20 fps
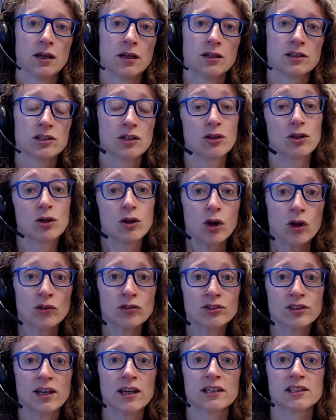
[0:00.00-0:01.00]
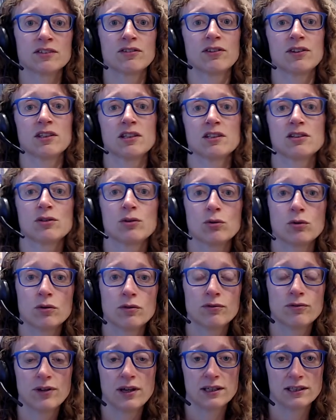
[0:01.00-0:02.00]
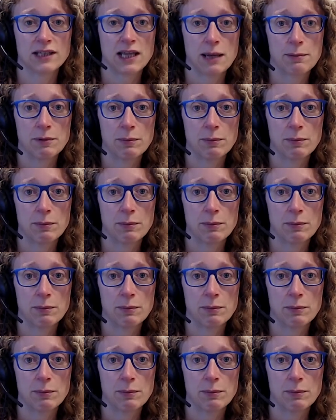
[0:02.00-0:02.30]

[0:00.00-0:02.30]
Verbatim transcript: So, the context for this thought first came